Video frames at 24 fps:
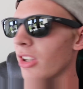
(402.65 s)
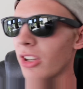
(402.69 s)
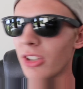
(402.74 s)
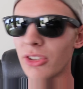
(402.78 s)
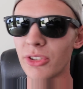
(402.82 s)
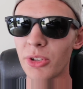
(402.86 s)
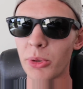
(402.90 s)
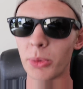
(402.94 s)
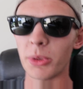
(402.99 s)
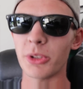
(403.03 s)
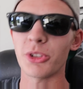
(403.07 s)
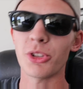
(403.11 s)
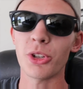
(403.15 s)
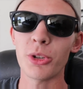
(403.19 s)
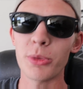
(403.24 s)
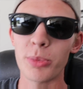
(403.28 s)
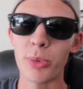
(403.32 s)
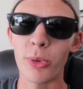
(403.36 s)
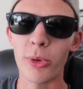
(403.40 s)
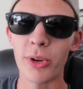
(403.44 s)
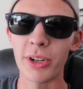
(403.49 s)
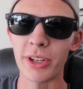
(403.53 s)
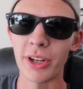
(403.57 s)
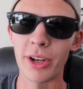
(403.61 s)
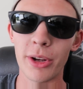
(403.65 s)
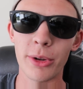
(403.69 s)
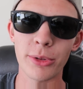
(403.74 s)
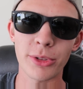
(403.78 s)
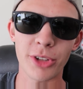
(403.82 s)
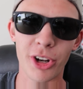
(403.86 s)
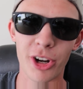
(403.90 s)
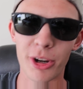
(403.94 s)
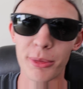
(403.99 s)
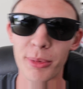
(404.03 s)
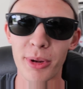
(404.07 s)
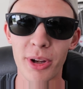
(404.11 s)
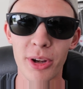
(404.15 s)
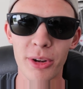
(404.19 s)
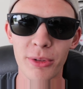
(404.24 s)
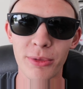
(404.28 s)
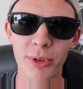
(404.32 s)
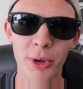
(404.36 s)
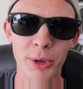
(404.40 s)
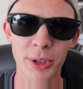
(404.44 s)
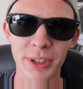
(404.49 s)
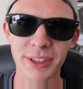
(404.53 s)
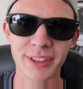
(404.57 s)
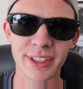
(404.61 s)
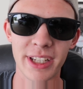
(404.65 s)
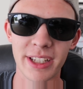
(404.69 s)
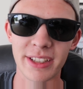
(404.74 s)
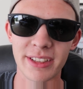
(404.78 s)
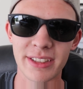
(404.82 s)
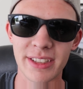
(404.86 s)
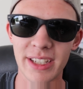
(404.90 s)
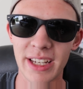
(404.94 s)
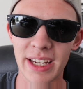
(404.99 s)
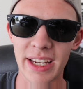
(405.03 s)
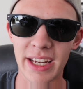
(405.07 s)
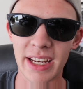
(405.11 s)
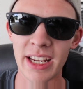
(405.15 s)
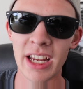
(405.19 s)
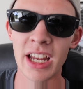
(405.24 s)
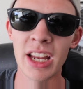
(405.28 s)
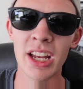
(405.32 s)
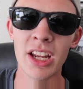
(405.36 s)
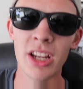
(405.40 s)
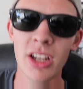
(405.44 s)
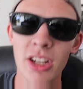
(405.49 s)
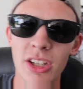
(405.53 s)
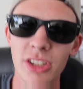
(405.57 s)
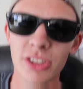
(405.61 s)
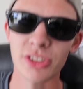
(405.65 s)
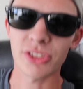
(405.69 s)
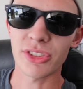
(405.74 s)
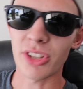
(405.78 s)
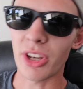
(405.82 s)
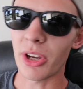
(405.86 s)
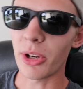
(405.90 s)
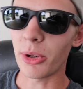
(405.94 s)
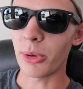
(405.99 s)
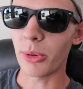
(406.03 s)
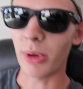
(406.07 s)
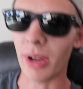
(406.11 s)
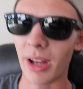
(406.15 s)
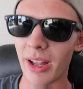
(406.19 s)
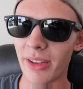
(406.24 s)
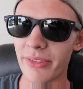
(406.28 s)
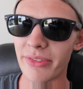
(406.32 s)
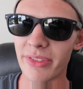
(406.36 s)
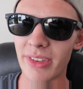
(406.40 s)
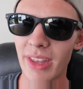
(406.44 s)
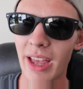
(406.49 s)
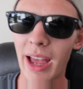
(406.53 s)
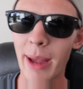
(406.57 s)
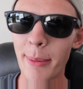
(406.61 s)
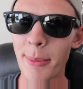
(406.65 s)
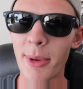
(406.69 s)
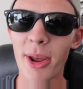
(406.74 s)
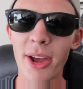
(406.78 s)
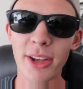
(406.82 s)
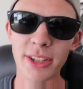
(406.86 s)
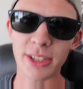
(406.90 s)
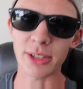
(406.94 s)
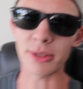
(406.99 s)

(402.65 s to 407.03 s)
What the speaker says: to a 2.0 turbo Focus ST. So I'm not